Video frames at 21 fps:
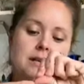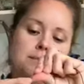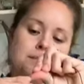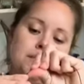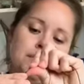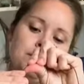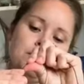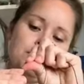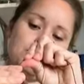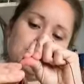
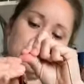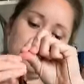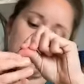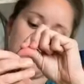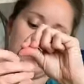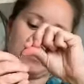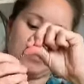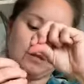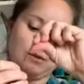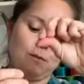But we're
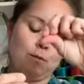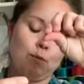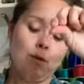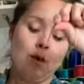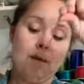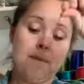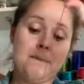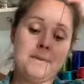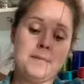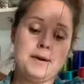using some
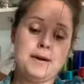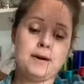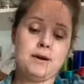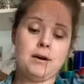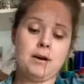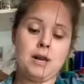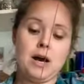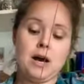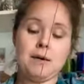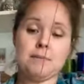
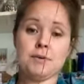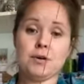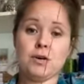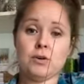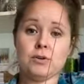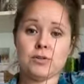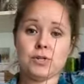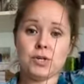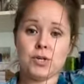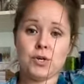1mm
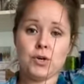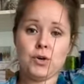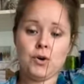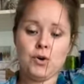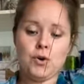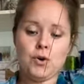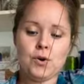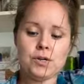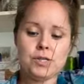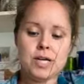cotton
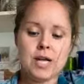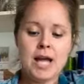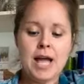cord.